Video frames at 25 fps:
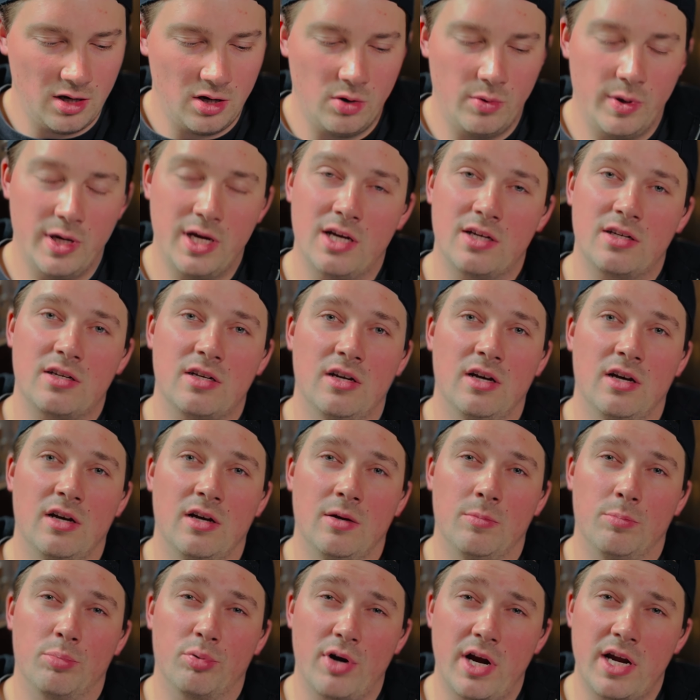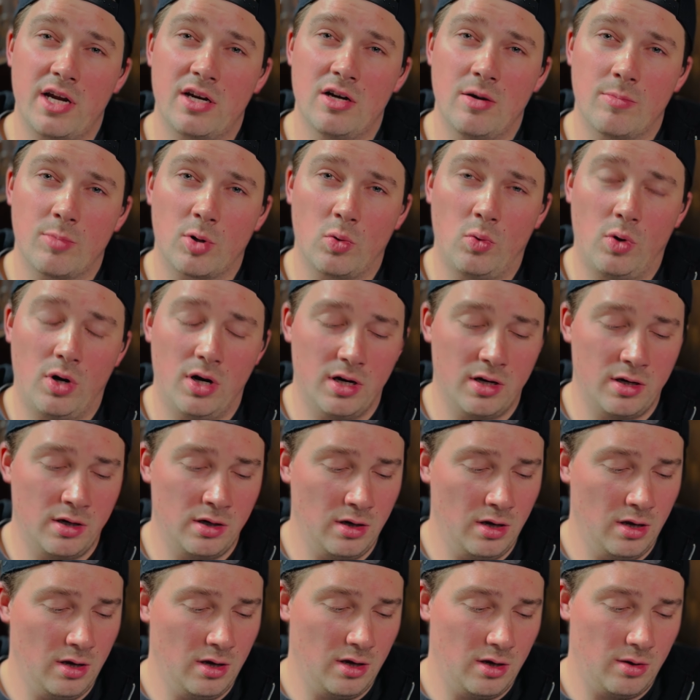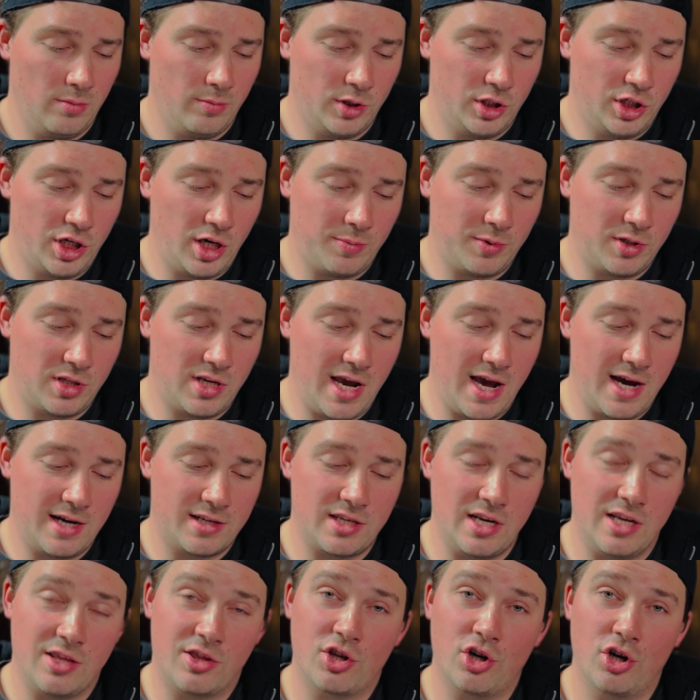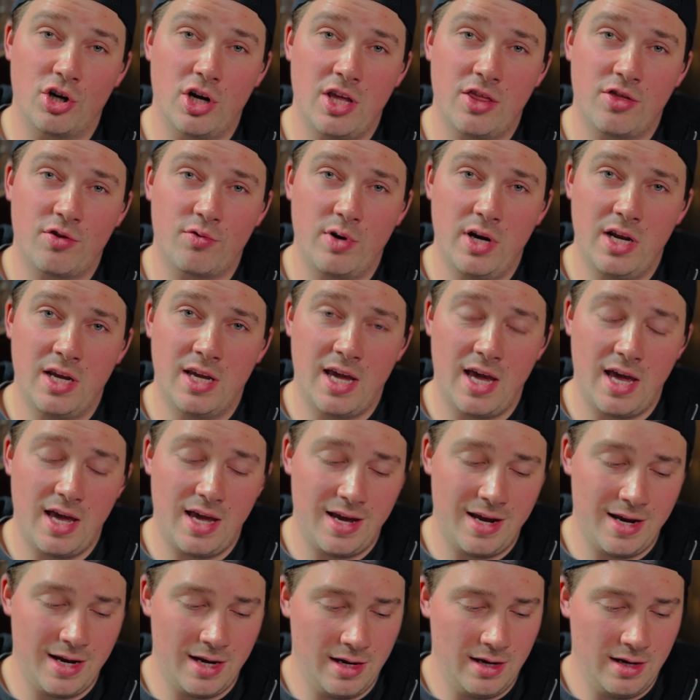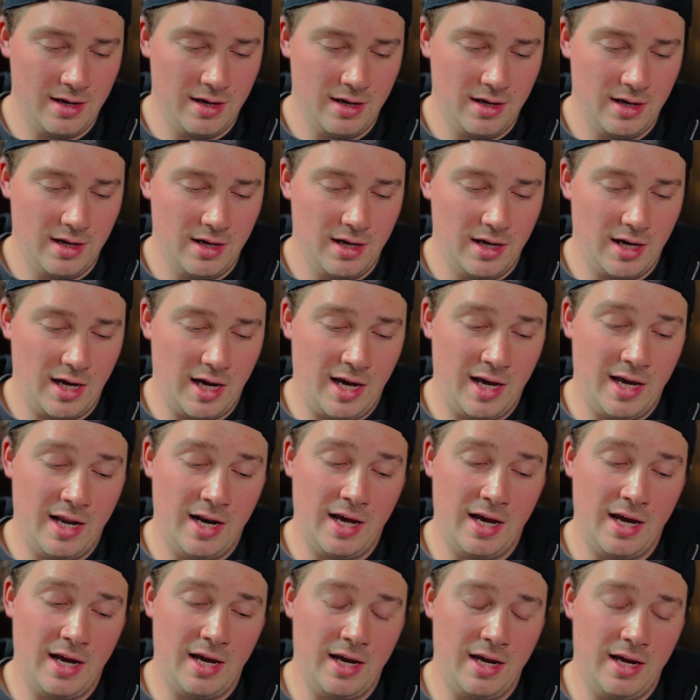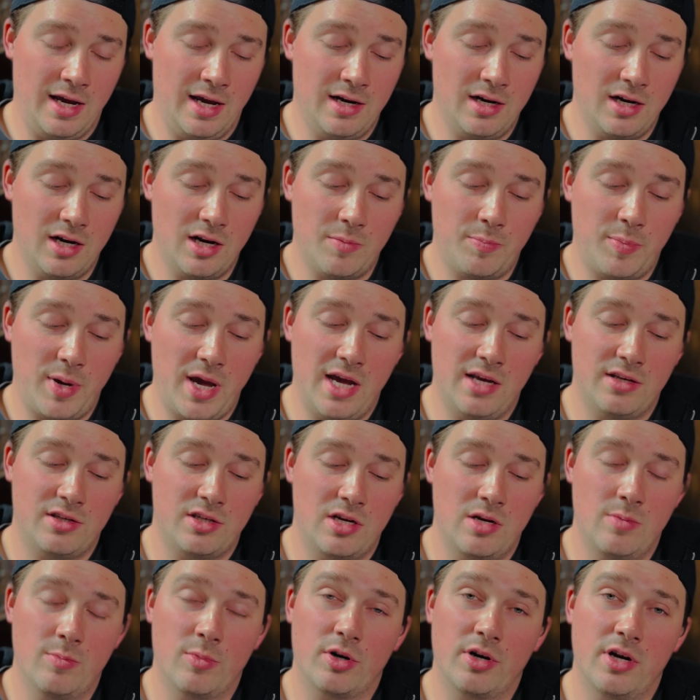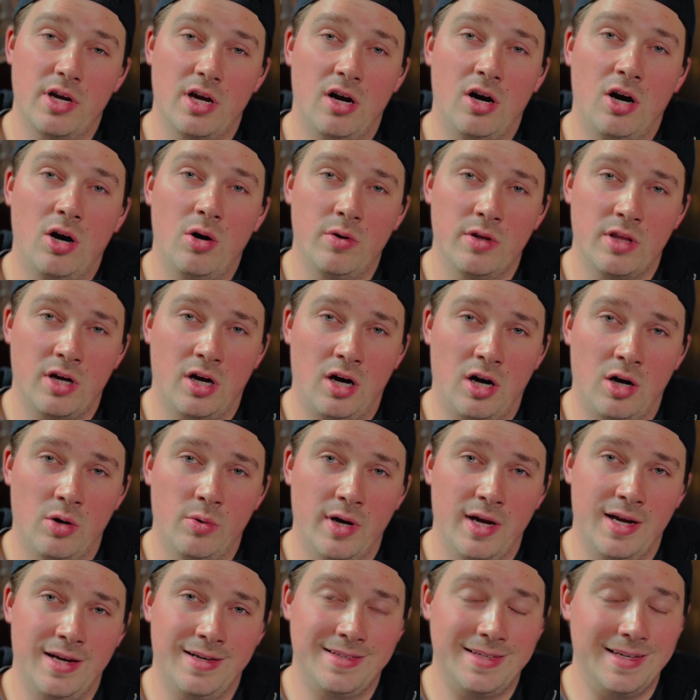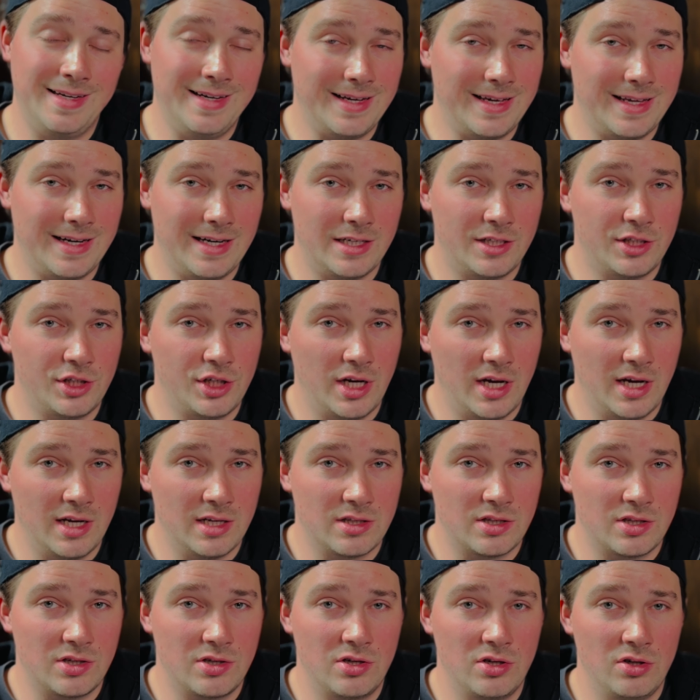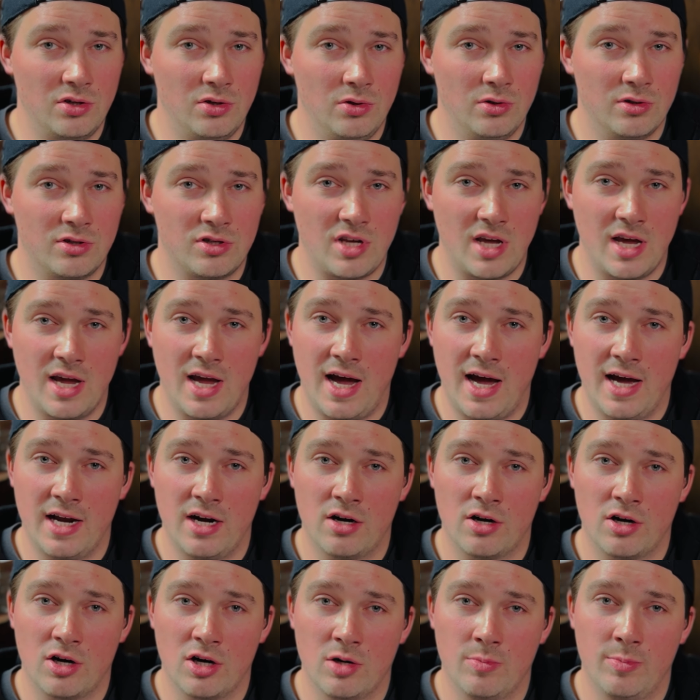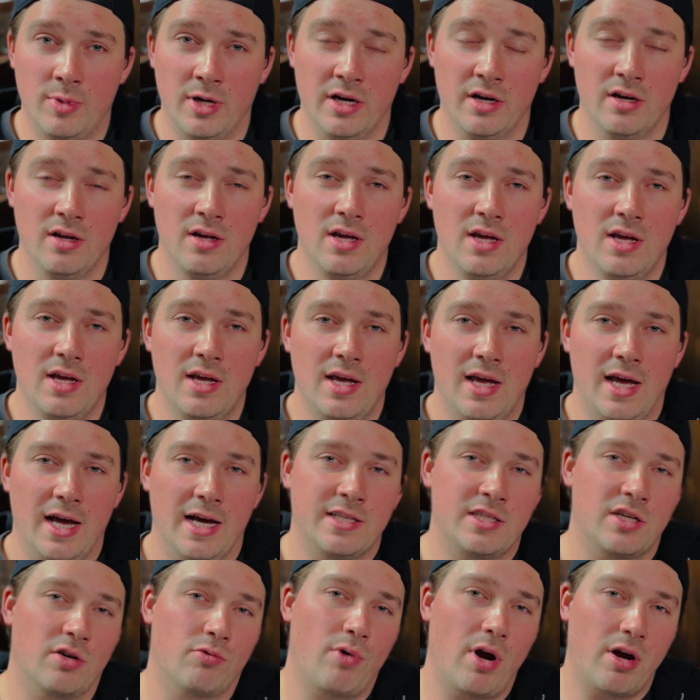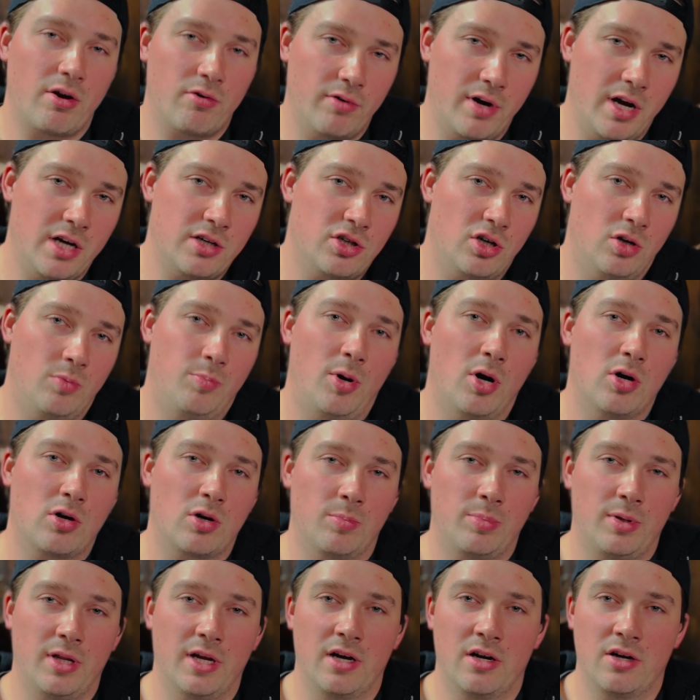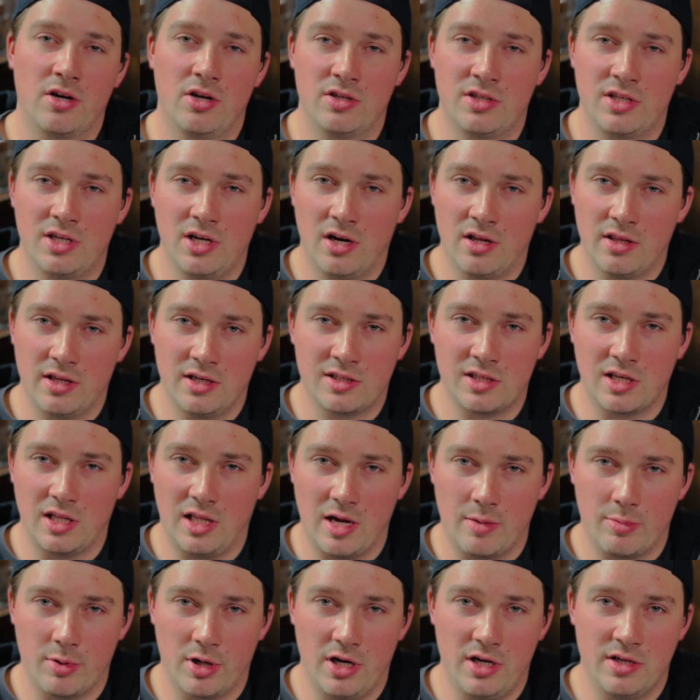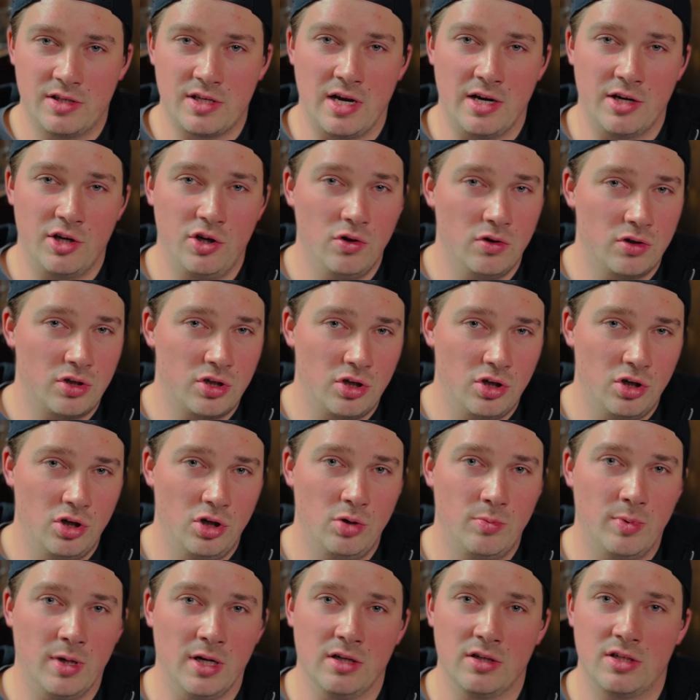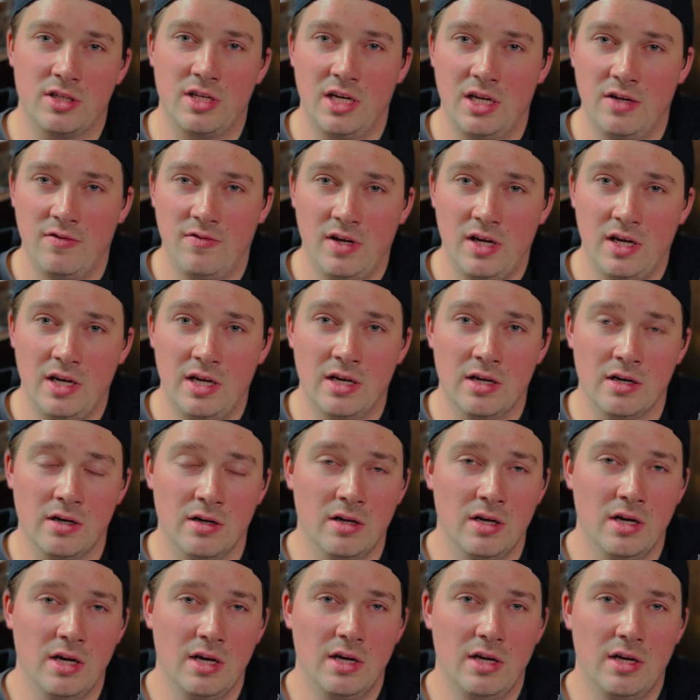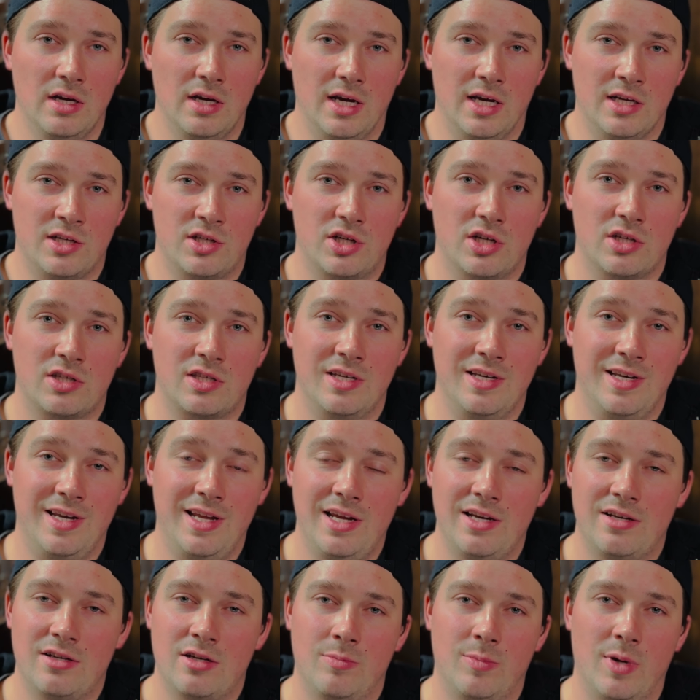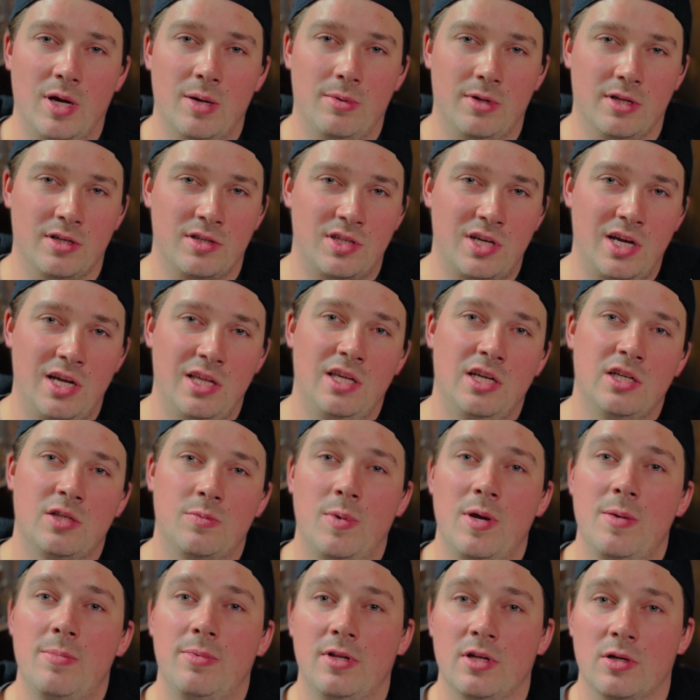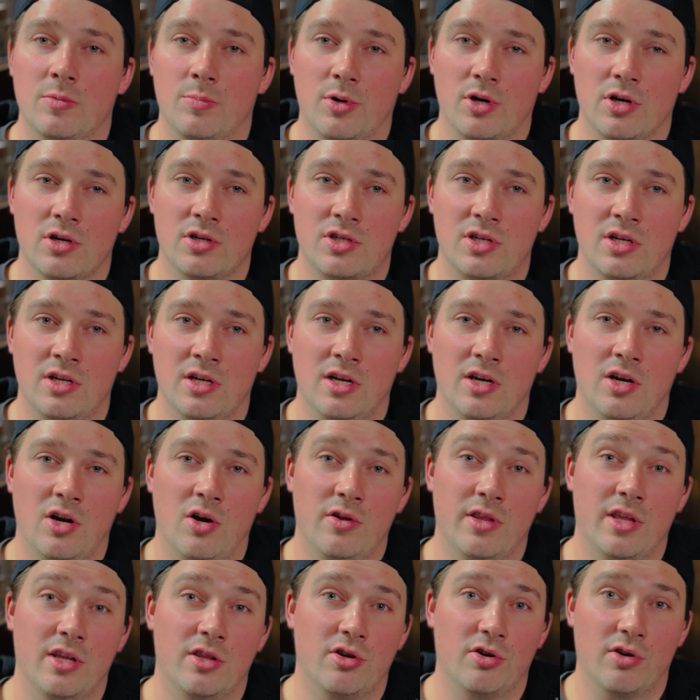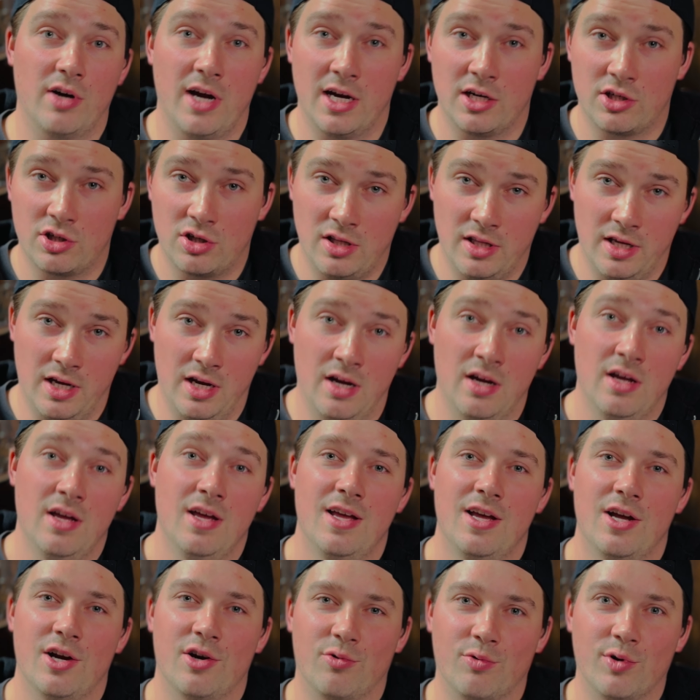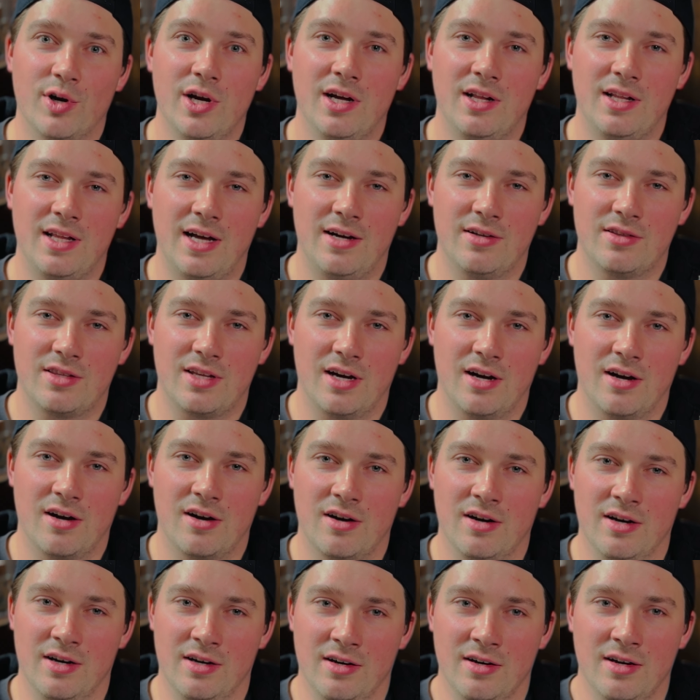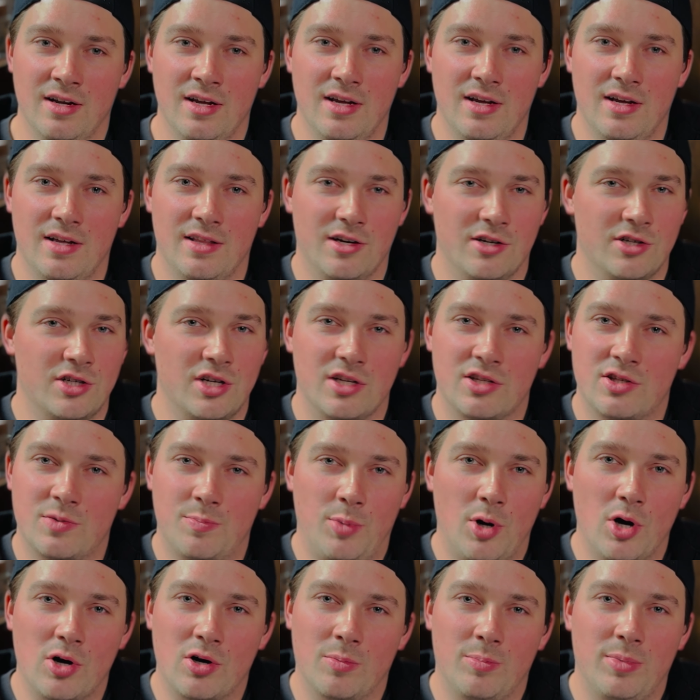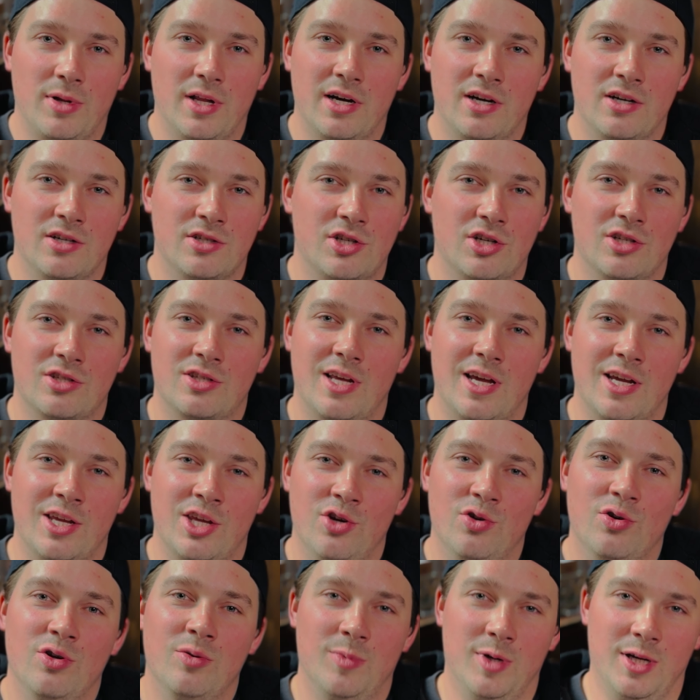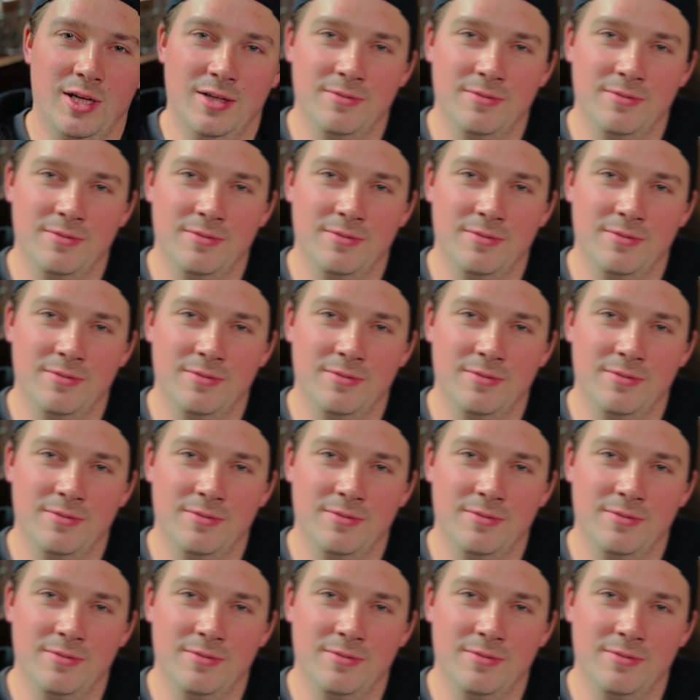We get to break number 1, chip stacks at 33K, and I ended up passing Maria Ho in the hallway. Didn't get a chance to say hi to her, but as a recreational poker player, you see all these celebrities on YouTube and TV, and it's just neat to be able to see these people in person and know that they're actually real out there and they're just poker players just like you.